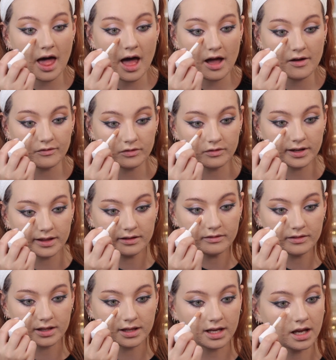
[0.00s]
I've
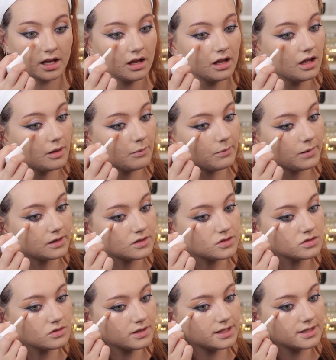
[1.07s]
really been
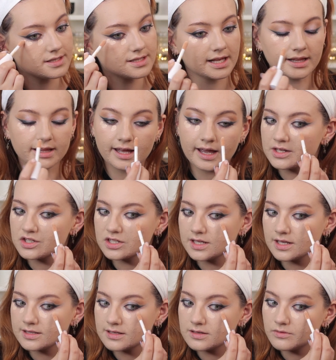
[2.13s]
enjoying this lately. It just
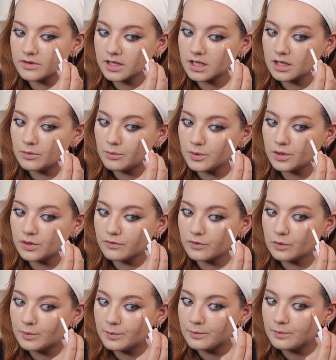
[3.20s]
has this really beautiful
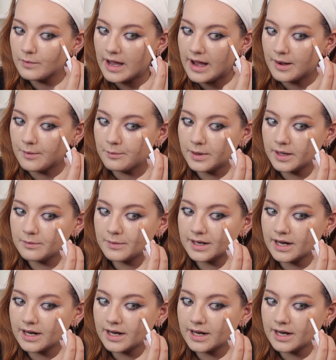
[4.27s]
pigment.